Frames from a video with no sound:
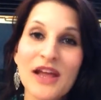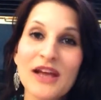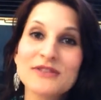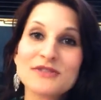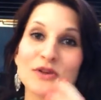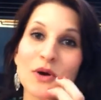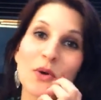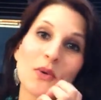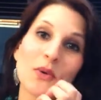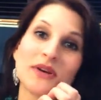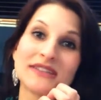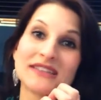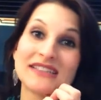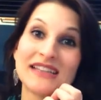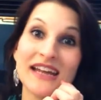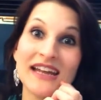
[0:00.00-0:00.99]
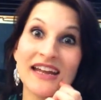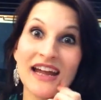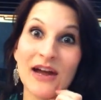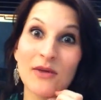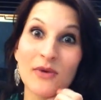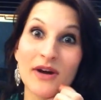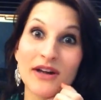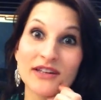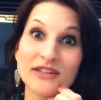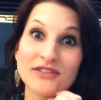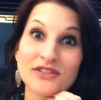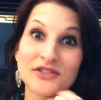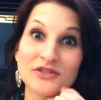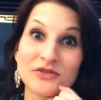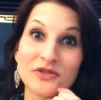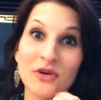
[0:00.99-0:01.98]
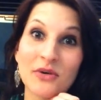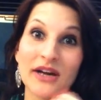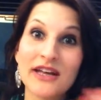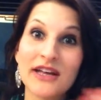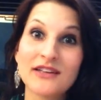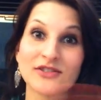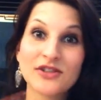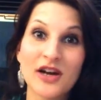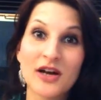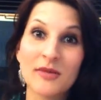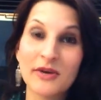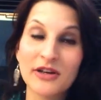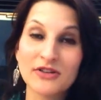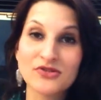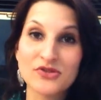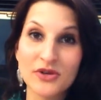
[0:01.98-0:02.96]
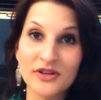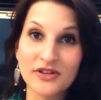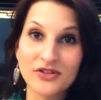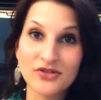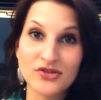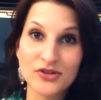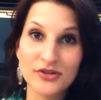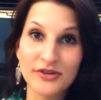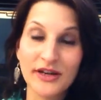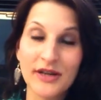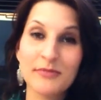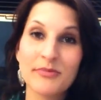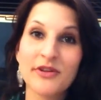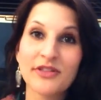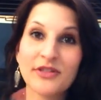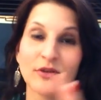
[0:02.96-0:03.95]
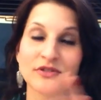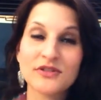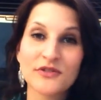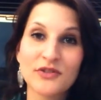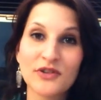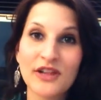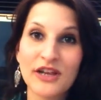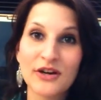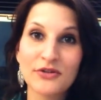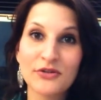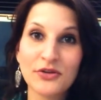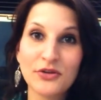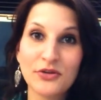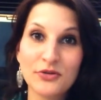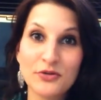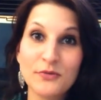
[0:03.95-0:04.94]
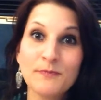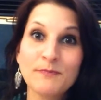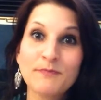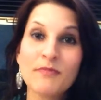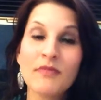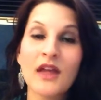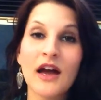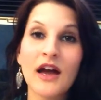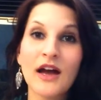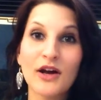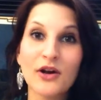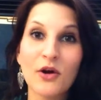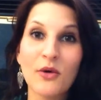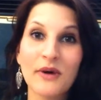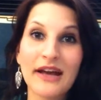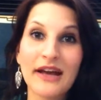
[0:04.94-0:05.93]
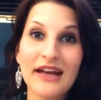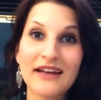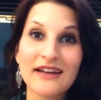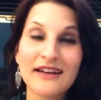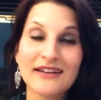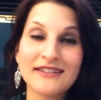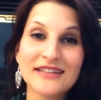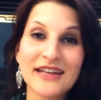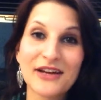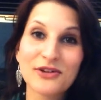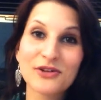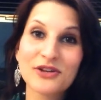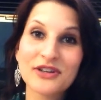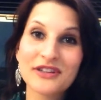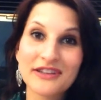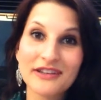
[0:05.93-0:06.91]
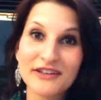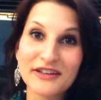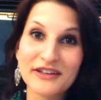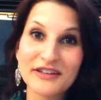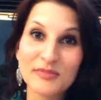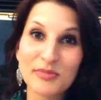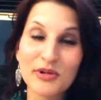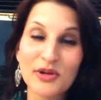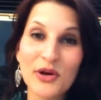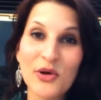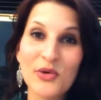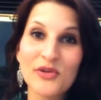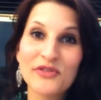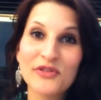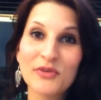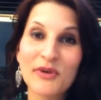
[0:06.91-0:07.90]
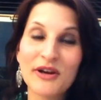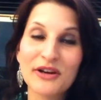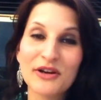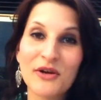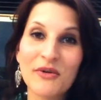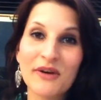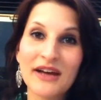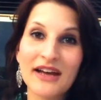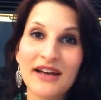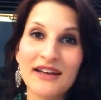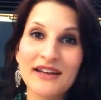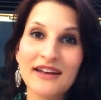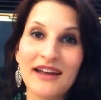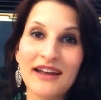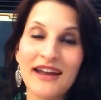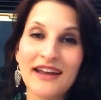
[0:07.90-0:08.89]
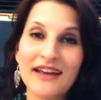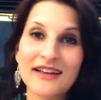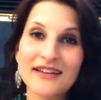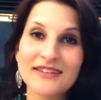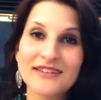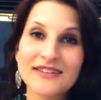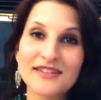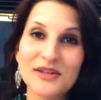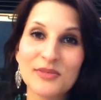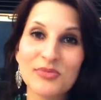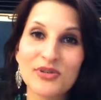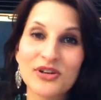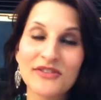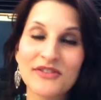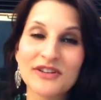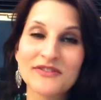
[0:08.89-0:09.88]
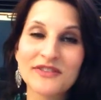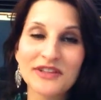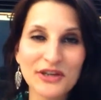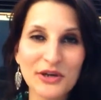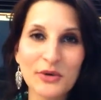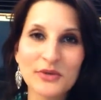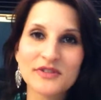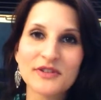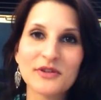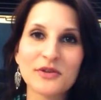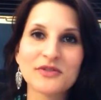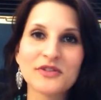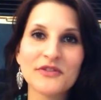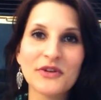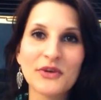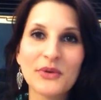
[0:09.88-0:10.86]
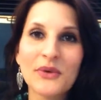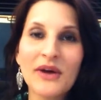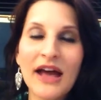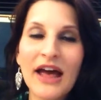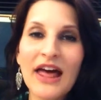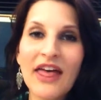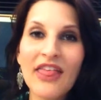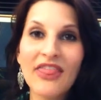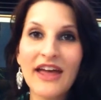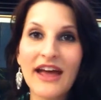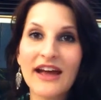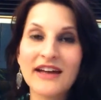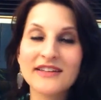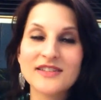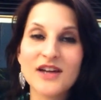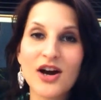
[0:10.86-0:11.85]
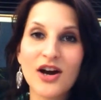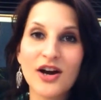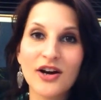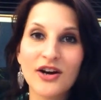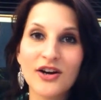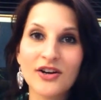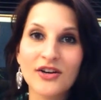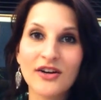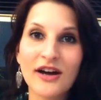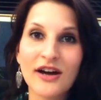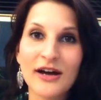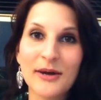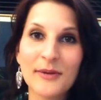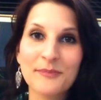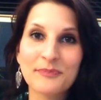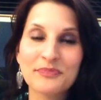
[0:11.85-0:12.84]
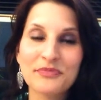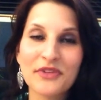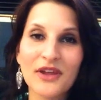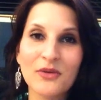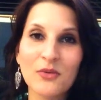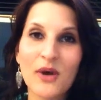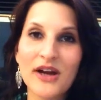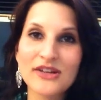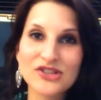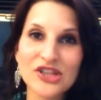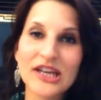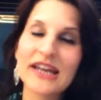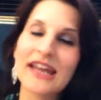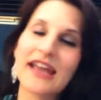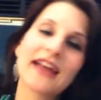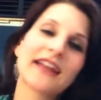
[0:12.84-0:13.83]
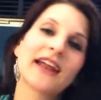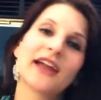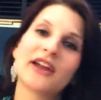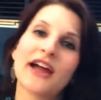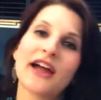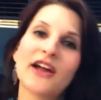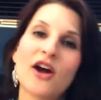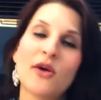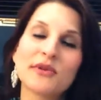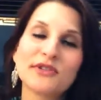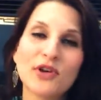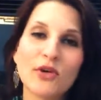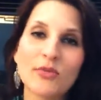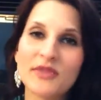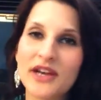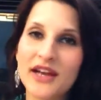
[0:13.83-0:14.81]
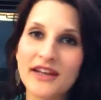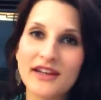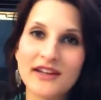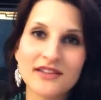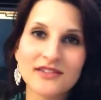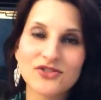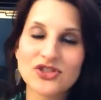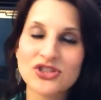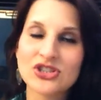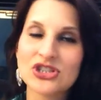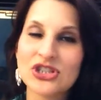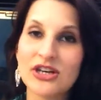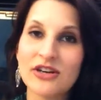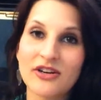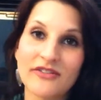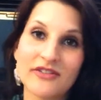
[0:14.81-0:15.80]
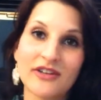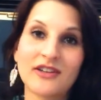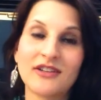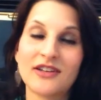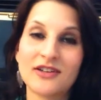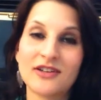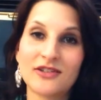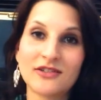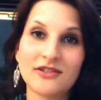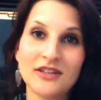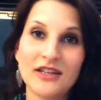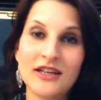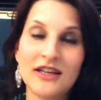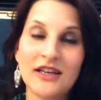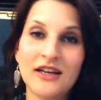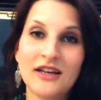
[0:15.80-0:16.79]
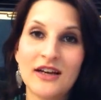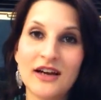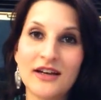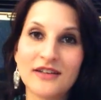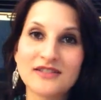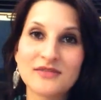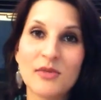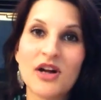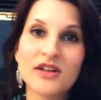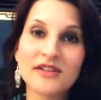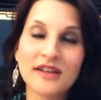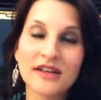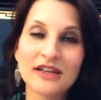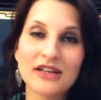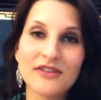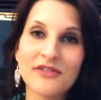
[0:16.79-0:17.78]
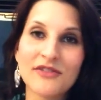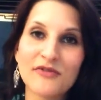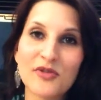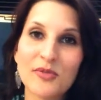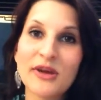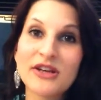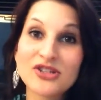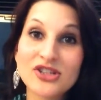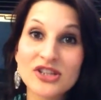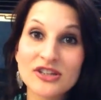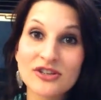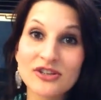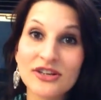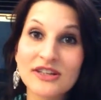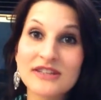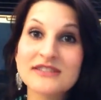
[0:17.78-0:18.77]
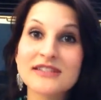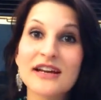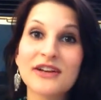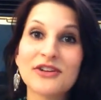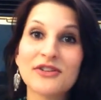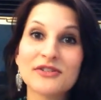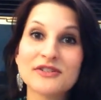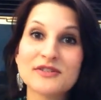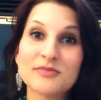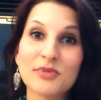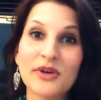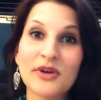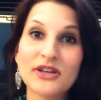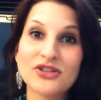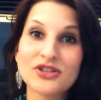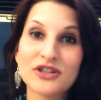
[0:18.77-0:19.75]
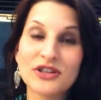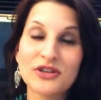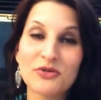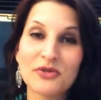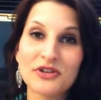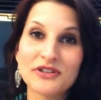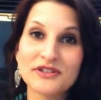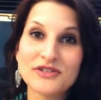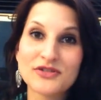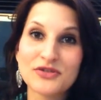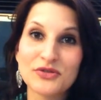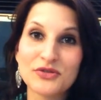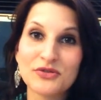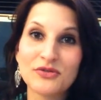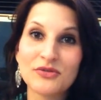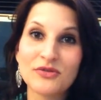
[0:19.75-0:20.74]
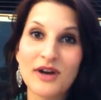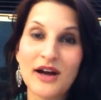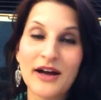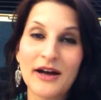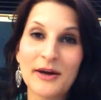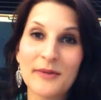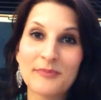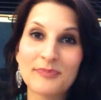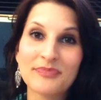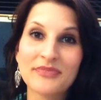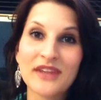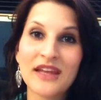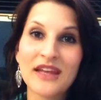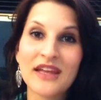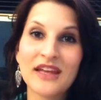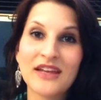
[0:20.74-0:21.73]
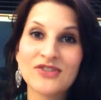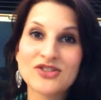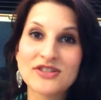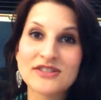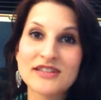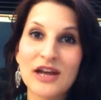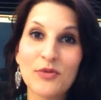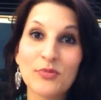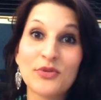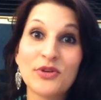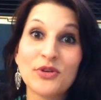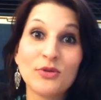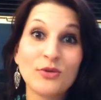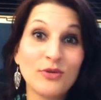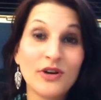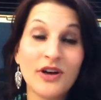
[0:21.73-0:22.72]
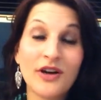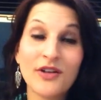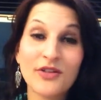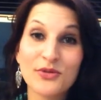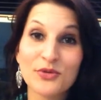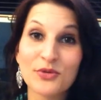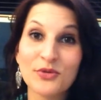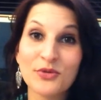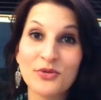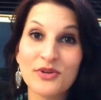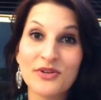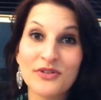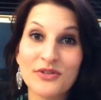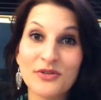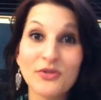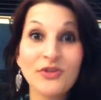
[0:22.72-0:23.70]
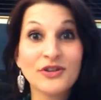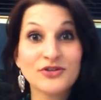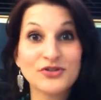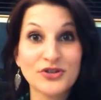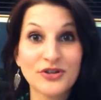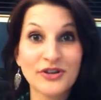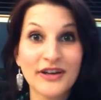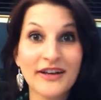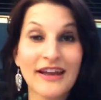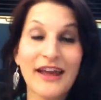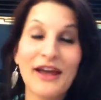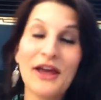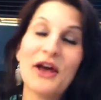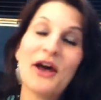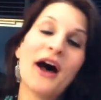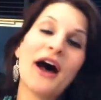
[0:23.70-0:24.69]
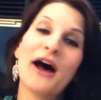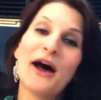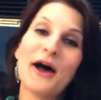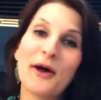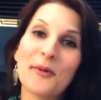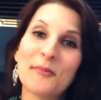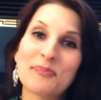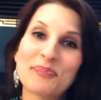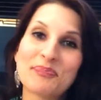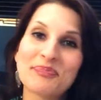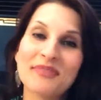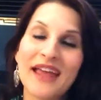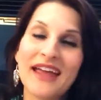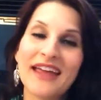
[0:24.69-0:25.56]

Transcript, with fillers: So today, I wanted to go ahead and talk about enjoying the journey. But those of you that are new, uh, go ahead and take a look at the links below if you want to go ahead and see previous videos. And those of you that are um, watching again, I, I, always hope that I can just share even a little uh, small nugget of information or insight or inspiration in order to um, just help you through through your journey. Um,